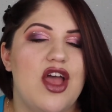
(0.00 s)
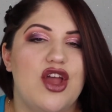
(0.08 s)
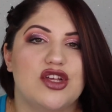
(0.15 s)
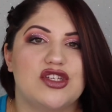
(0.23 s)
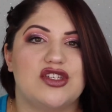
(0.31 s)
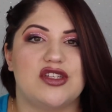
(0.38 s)

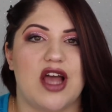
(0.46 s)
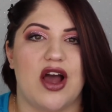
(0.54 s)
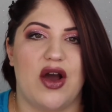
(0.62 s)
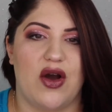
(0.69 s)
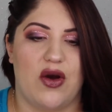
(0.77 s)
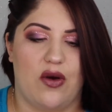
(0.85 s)

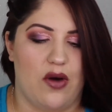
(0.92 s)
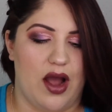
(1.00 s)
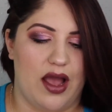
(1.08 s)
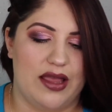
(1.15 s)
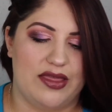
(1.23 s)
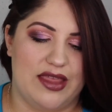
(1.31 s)
So
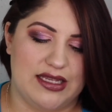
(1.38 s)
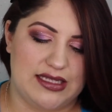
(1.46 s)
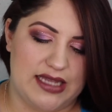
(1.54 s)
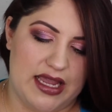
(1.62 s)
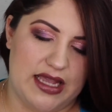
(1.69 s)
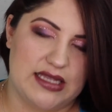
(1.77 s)
this
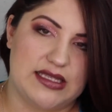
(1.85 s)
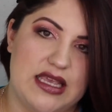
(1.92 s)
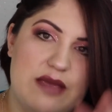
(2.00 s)
is the